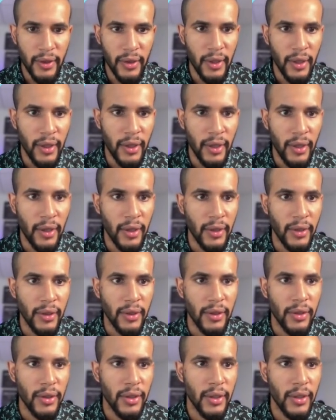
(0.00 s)

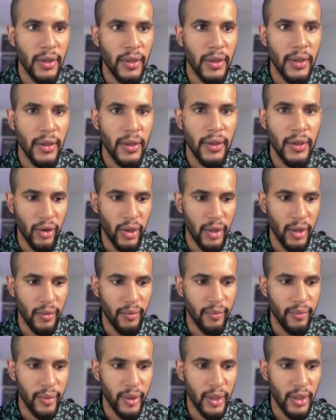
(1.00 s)
and you're gonna
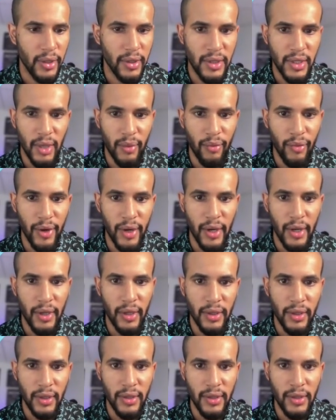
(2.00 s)
be somewhere
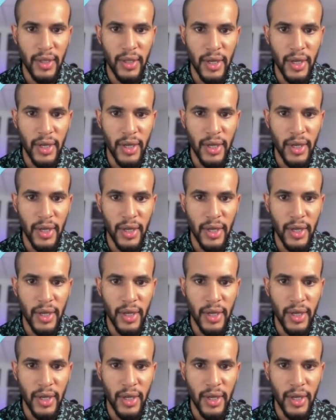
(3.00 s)
in this